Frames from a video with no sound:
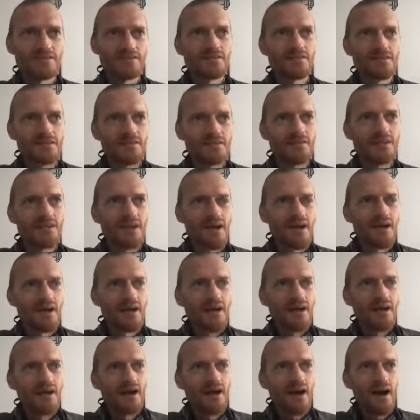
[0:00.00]
and
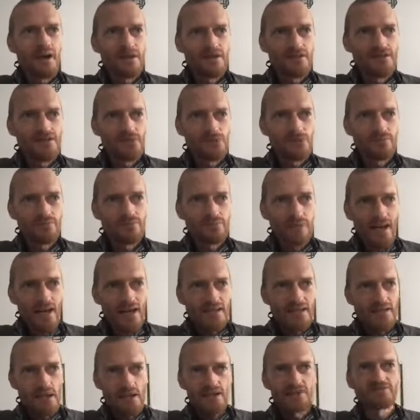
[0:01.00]
I sort of
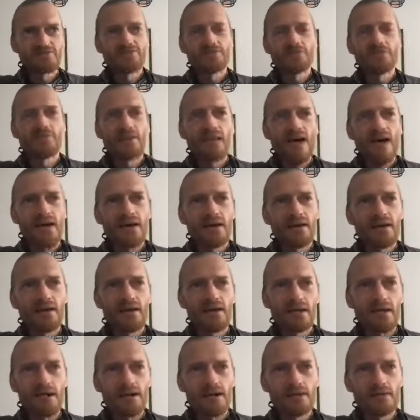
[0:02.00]
backed off from that.
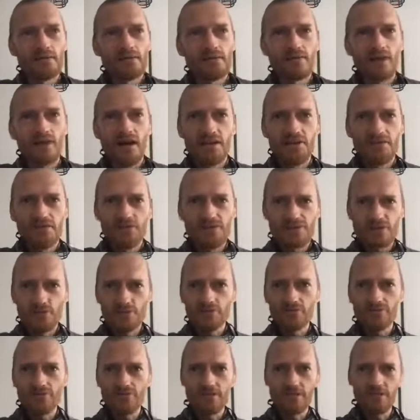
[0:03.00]
And I just sort
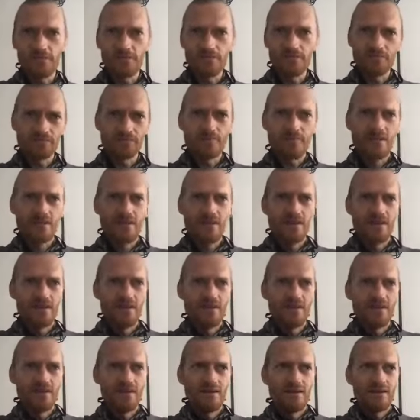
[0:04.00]
of like
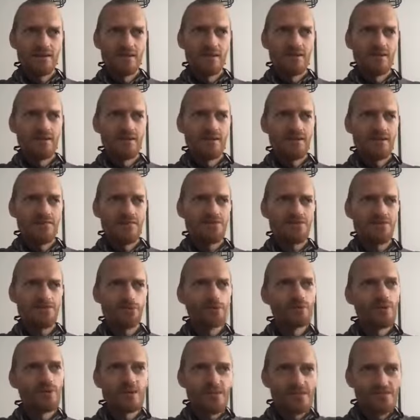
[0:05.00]

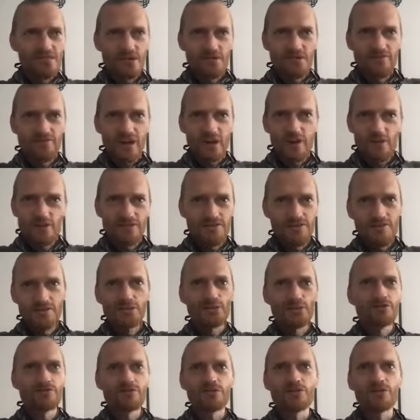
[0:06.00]
threw myself out to the
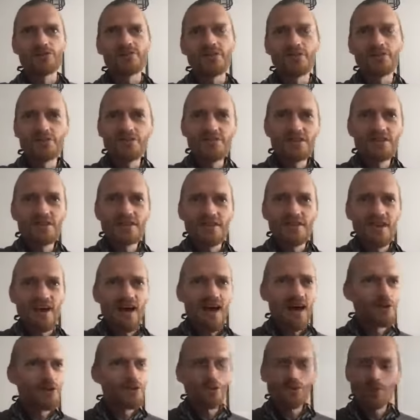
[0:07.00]
universe. I was like,
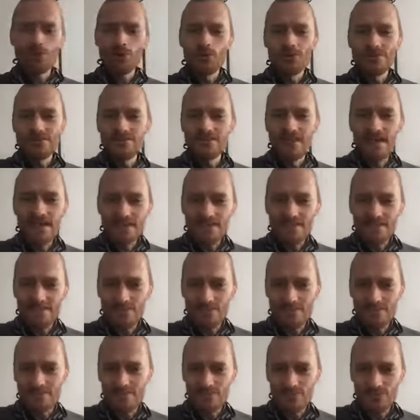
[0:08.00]
I don't know what's
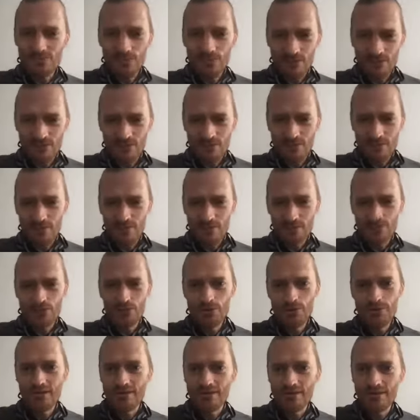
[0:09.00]
next. Wow. What should I be
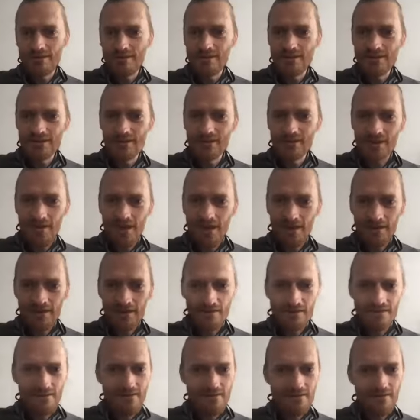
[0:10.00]
doing?
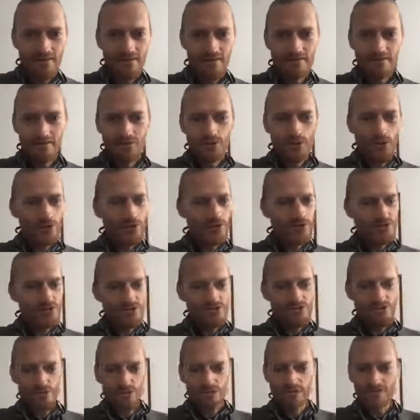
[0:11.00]
And yoga
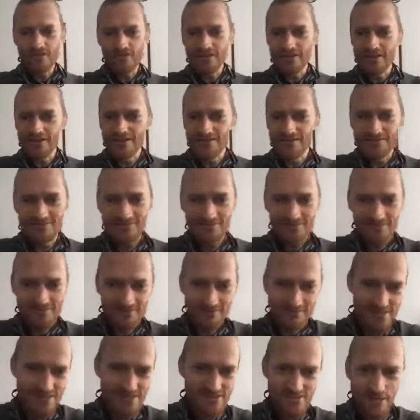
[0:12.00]
just sort of like
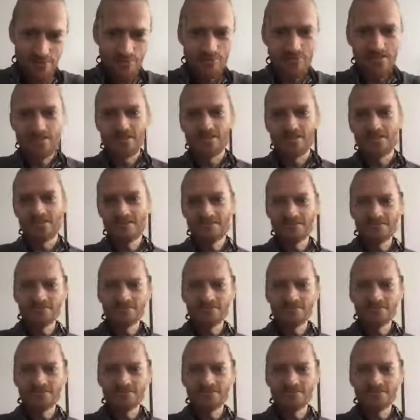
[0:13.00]
stepped in and